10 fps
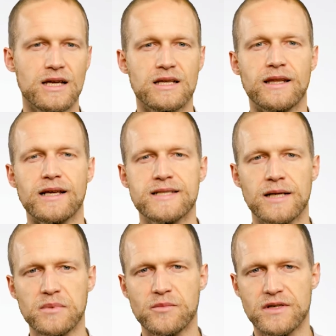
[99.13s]
The
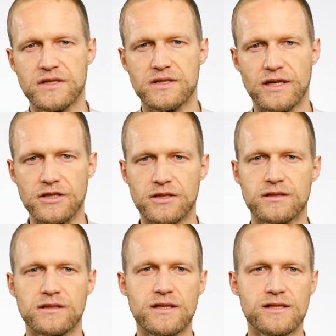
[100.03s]
example presentation
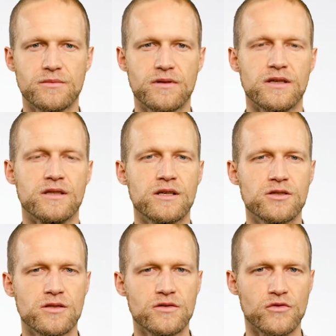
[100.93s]
deals with
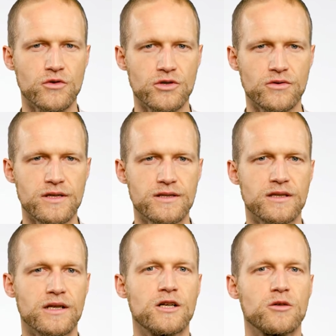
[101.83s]
indigenous fruit trees in
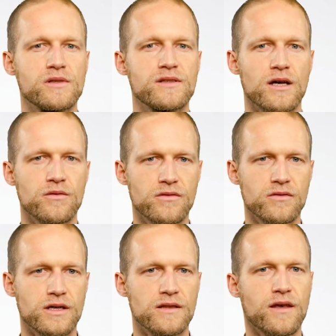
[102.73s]
the global south
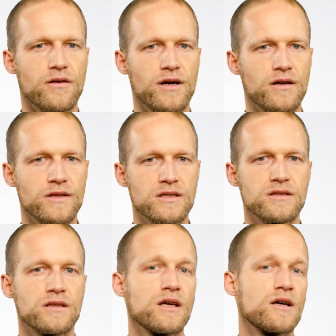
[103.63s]
and their
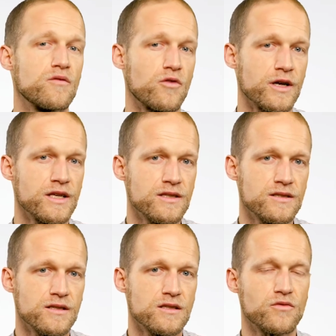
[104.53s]
relevance, for
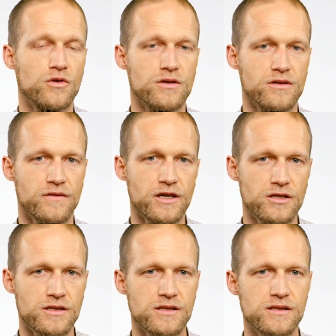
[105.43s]
instance, for
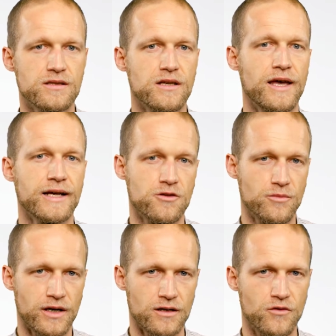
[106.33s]
conservationists,
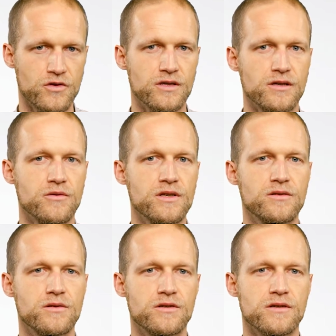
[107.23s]
agrobiodiversity
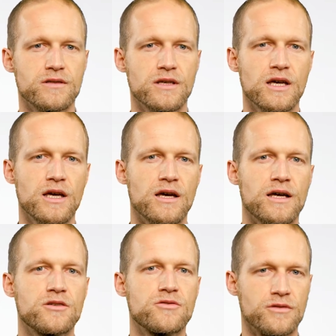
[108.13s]
researchers,
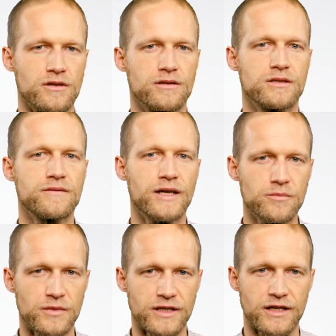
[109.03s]
and rural
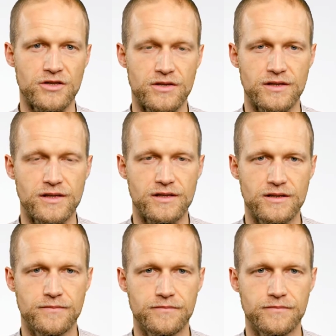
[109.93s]
development agencies.